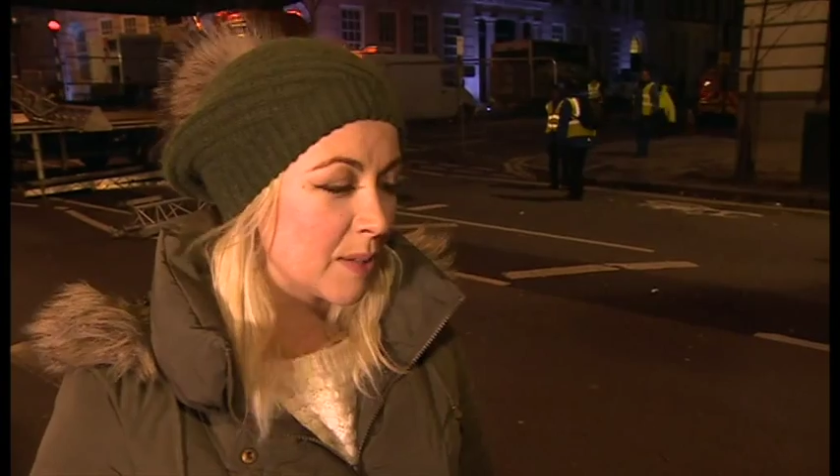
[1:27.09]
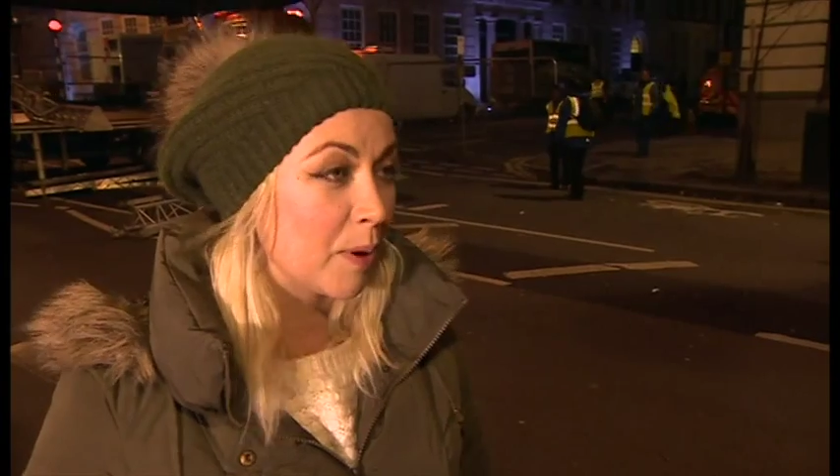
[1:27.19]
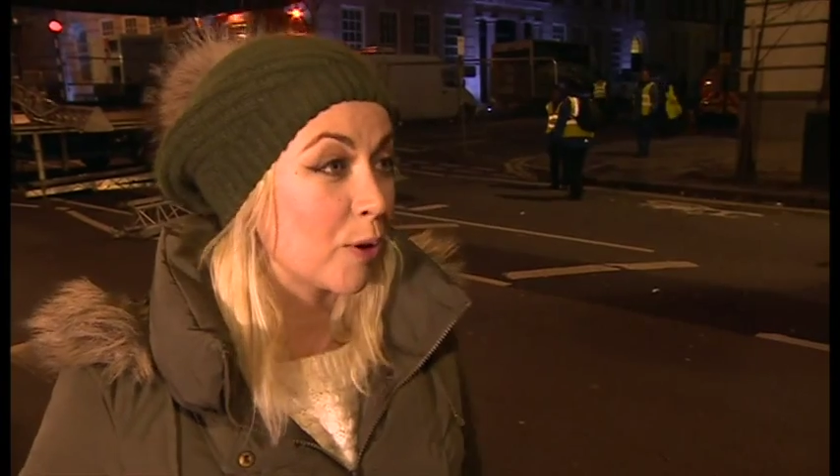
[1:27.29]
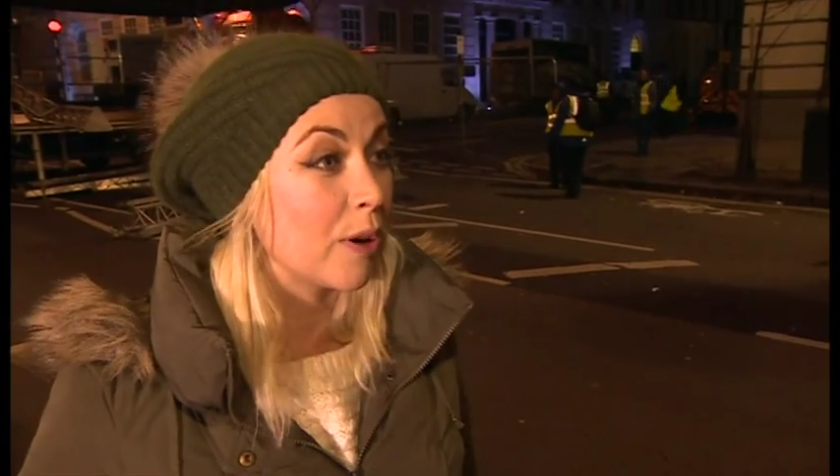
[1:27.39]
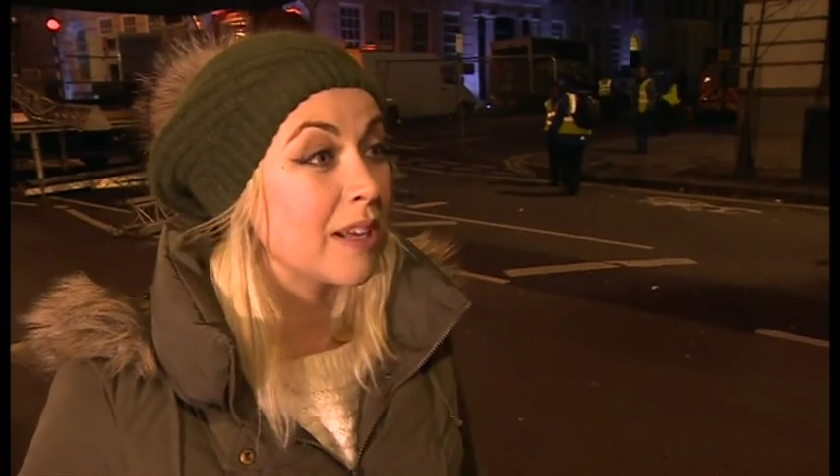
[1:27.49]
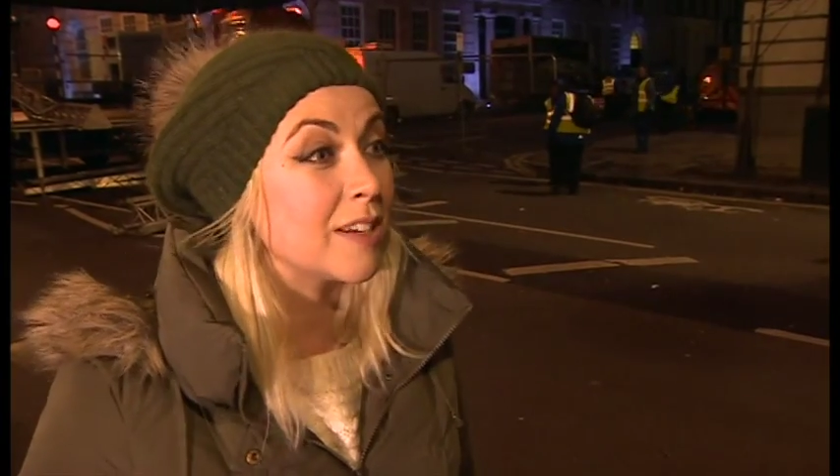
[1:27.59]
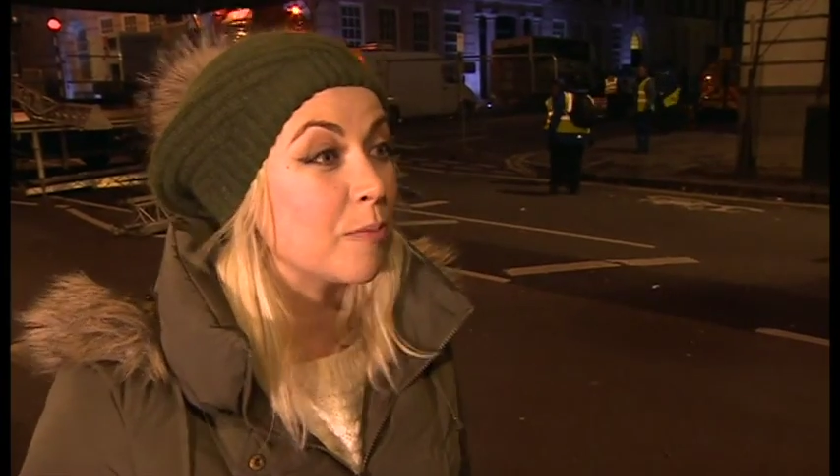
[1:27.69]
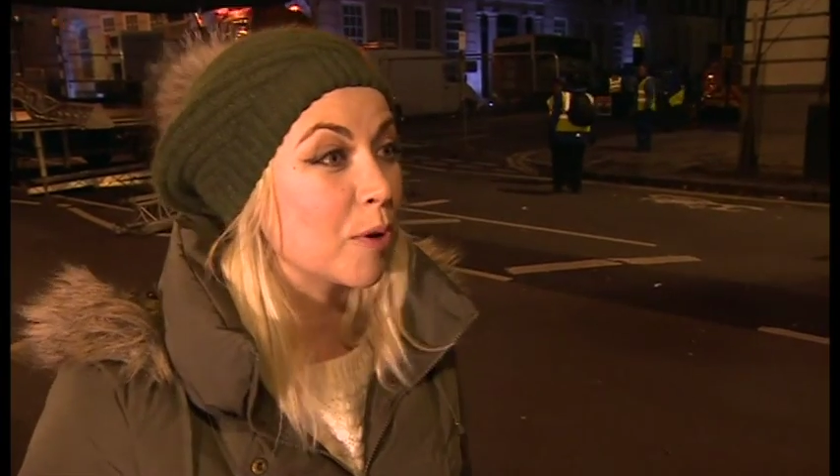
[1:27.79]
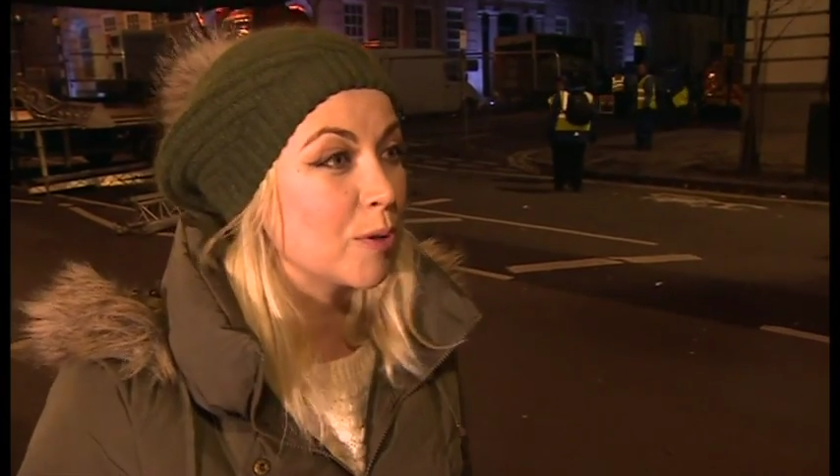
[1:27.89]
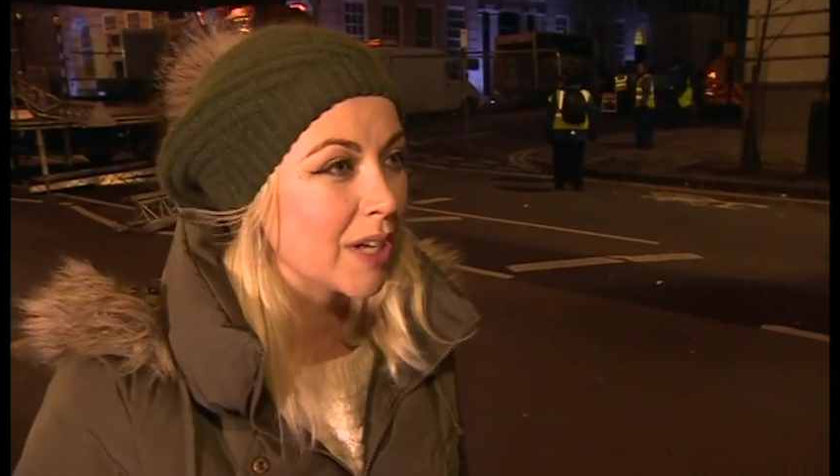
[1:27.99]
It's about creative
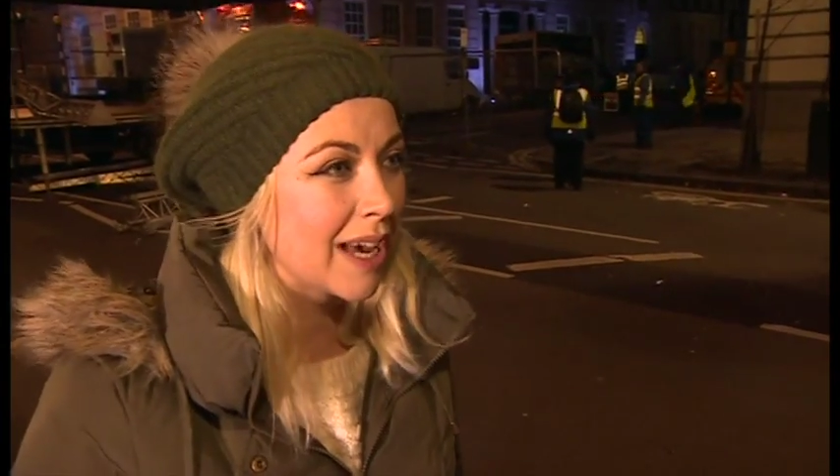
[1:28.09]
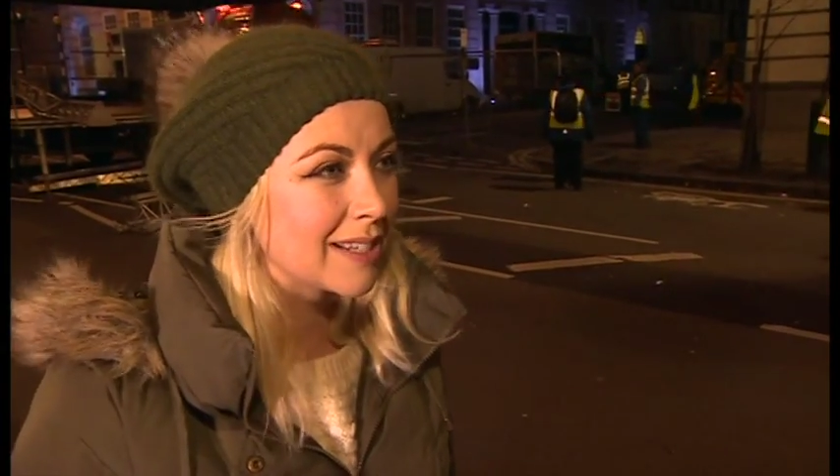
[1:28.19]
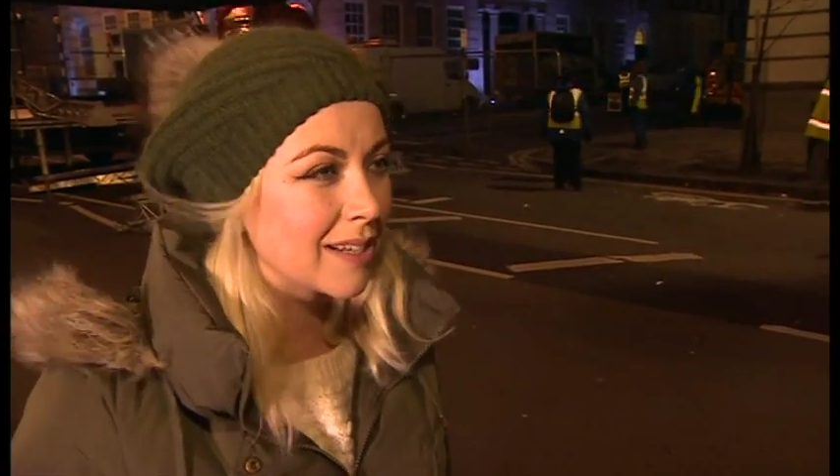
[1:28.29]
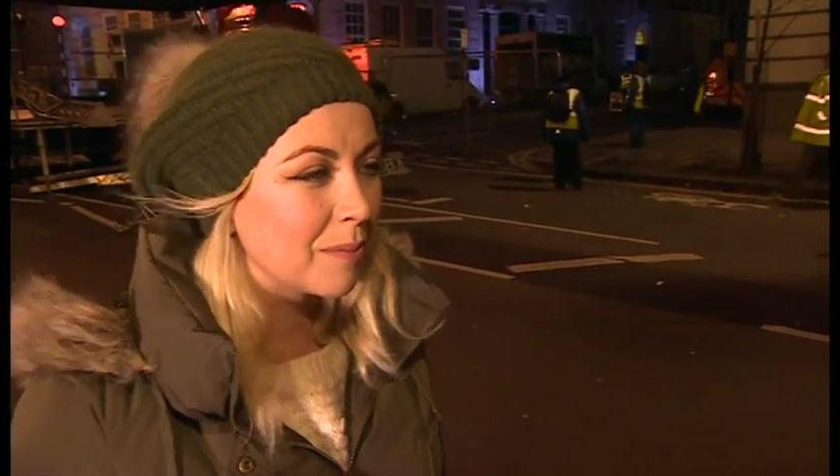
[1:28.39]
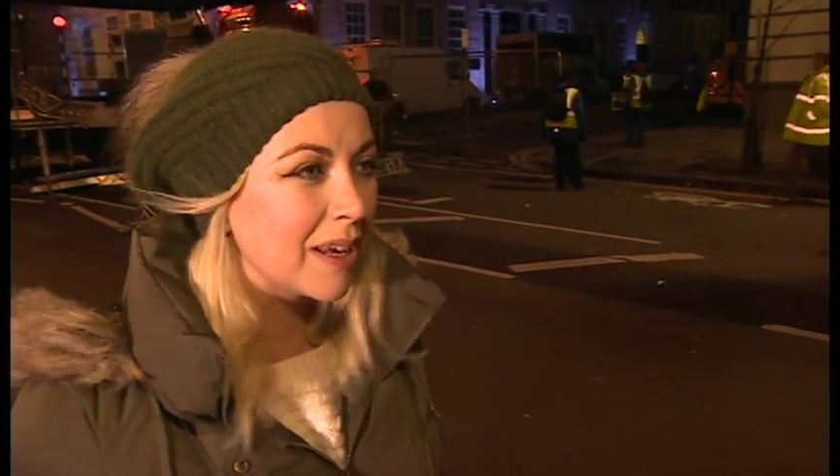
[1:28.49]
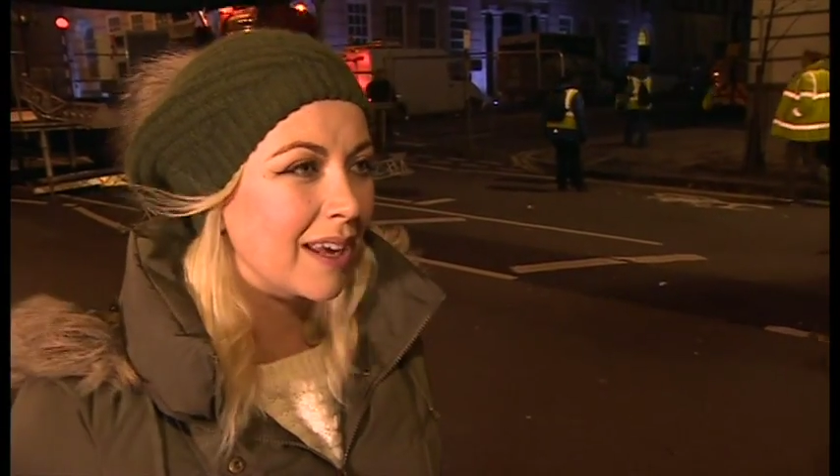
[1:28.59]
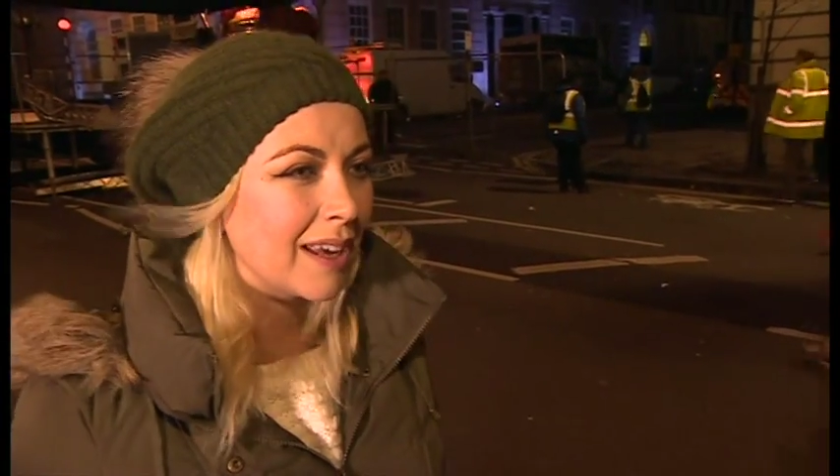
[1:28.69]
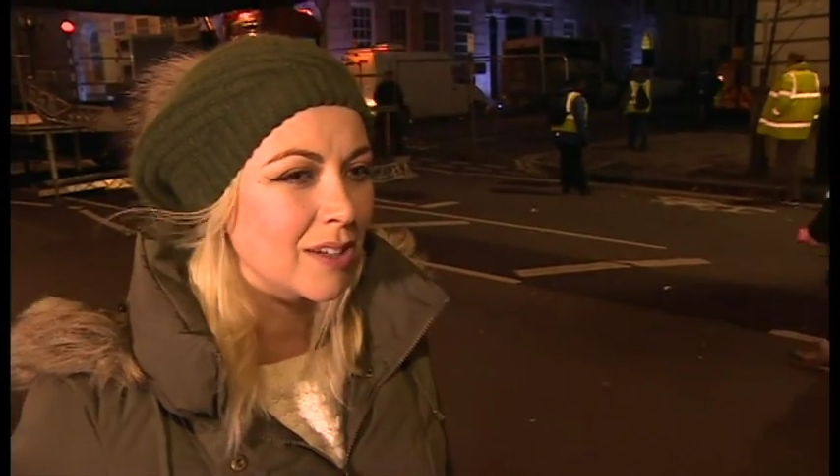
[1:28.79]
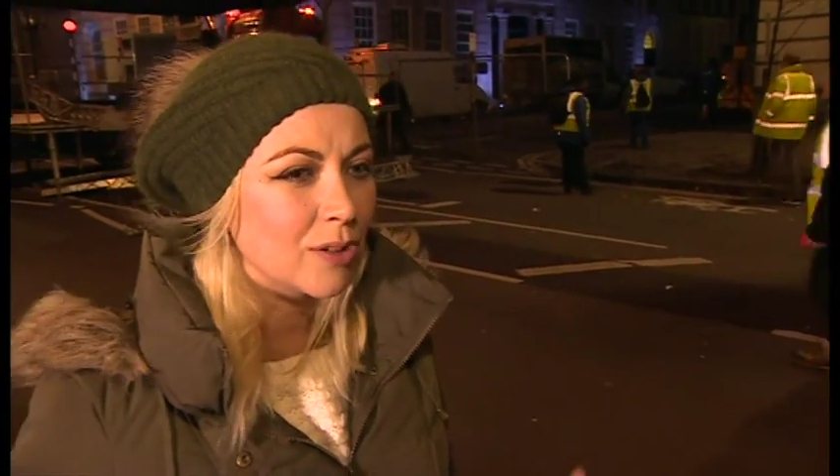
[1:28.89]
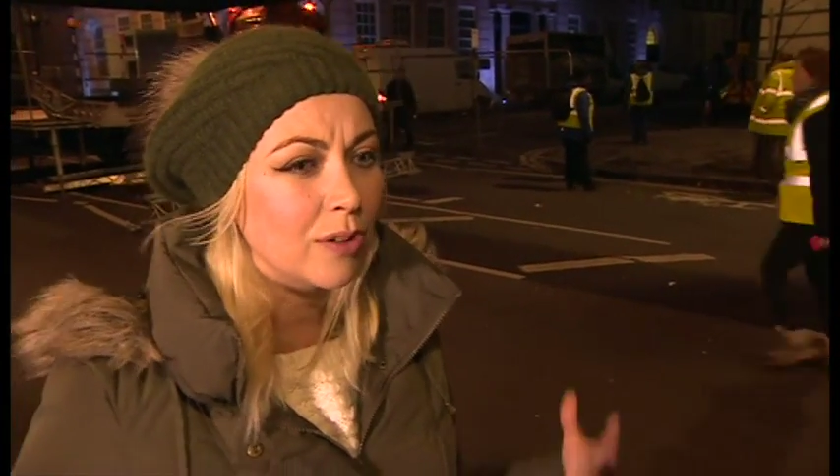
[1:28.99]
protest and
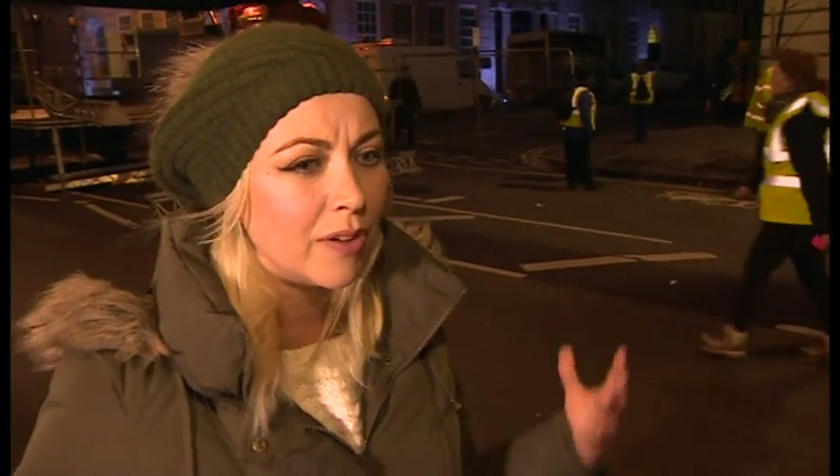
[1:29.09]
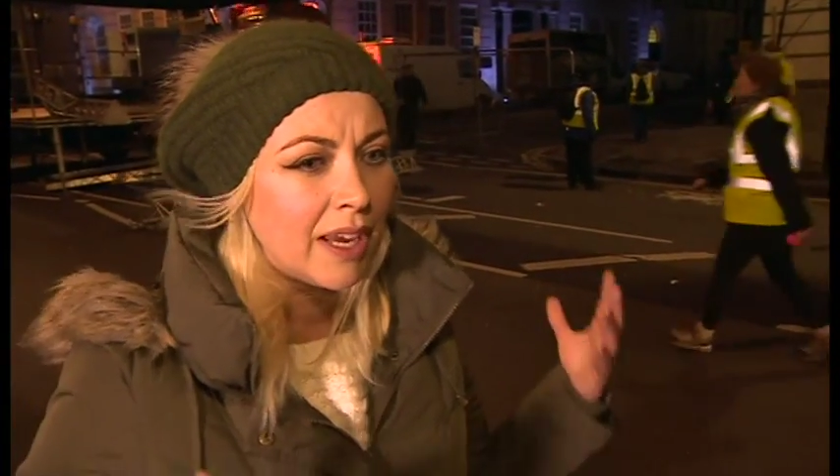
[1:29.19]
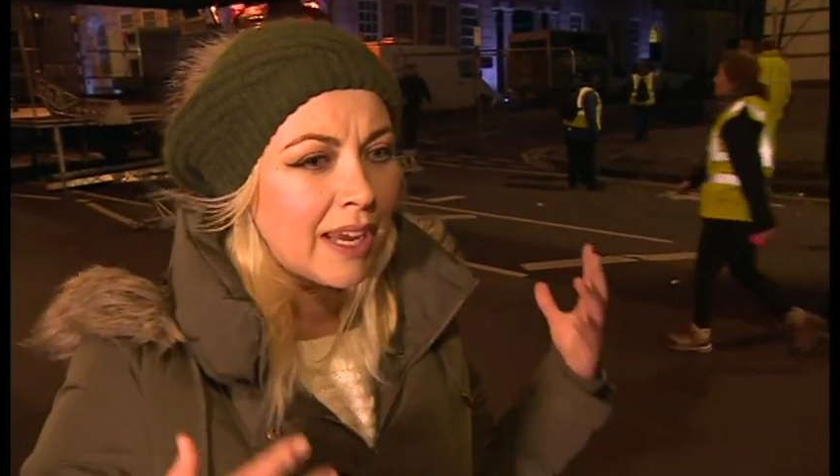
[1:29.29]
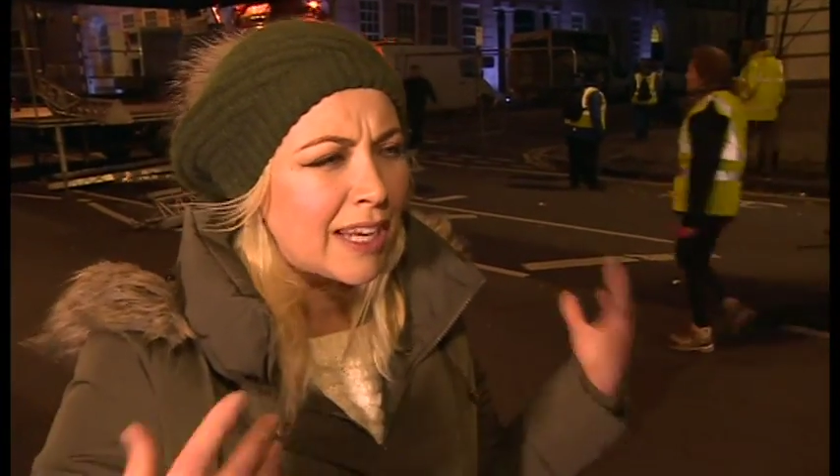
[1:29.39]
making it sort of